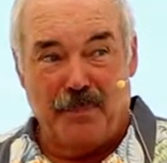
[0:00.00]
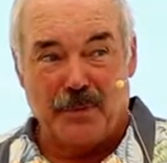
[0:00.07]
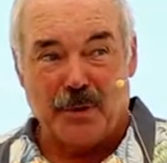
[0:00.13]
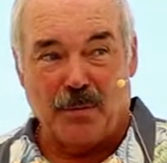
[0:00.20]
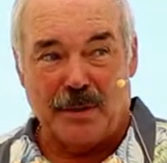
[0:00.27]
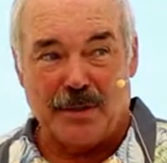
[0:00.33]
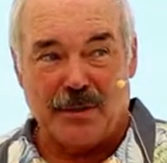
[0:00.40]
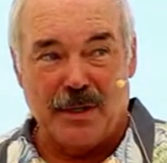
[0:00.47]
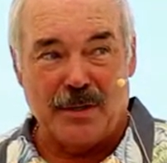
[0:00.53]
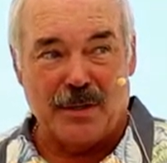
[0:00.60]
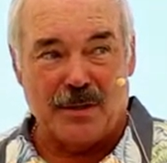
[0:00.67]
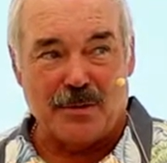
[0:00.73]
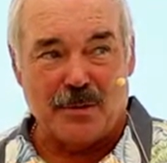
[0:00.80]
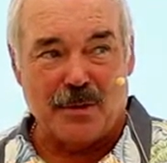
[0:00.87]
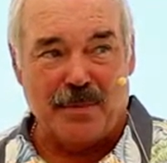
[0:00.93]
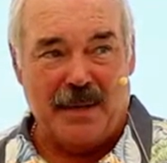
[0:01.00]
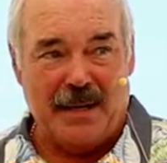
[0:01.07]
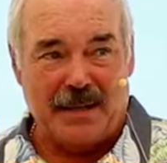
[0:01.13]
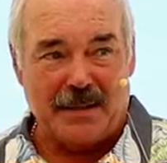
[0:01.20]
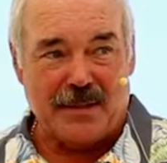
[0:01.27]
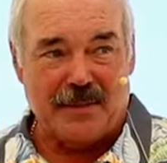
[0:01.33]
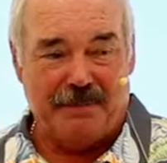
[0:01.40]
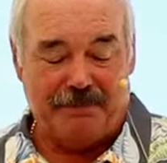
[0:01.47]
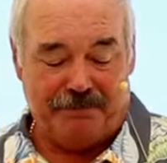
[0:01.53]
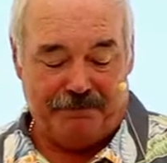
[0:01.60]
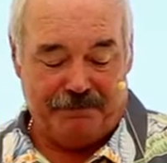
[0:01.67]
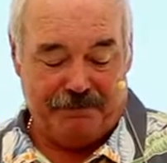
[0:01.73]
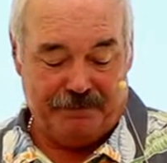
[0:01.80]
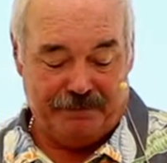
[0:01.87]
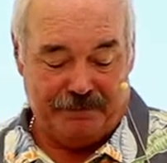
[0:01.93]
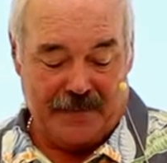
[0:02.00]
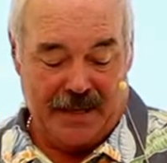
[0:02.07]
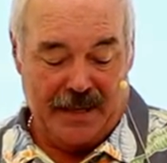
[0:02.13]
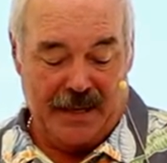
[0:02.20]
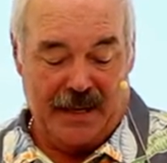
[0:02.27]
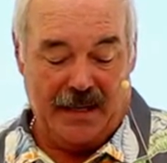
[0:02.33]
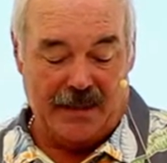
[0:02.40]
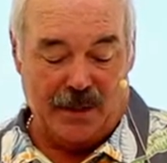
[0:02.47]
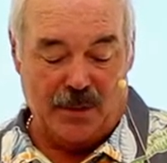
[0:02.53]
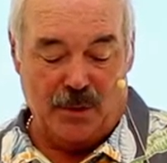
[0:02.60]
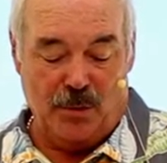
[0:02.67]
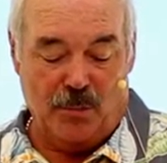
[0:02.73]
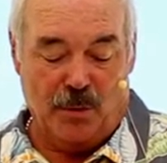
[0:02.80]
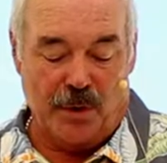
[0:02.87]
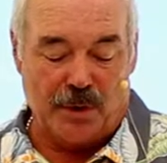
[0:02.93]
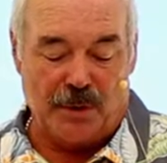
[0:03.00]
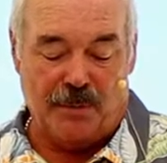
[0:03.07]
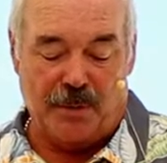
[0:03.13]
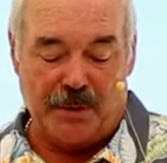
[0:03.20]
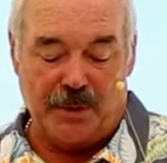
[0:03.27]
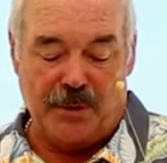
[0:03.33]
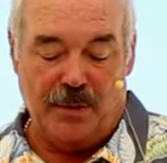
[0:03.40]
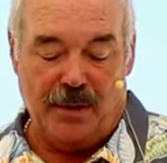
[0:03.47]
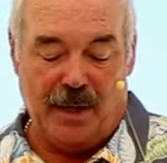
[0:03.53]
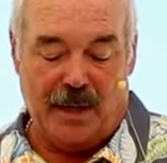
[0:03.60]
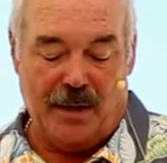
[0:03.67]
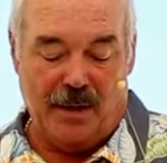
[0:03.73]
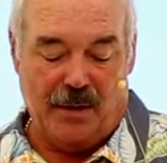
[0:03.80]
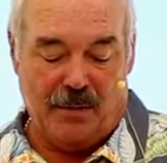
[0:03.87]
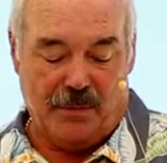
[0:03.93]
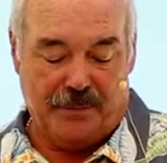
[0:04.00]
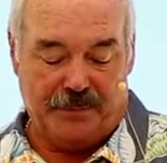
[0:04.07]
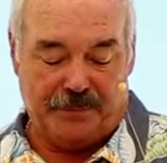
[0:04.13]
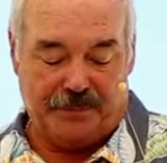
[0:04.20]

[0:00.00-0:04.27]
So what's Jesus' response? He says, "You worship what you do not know."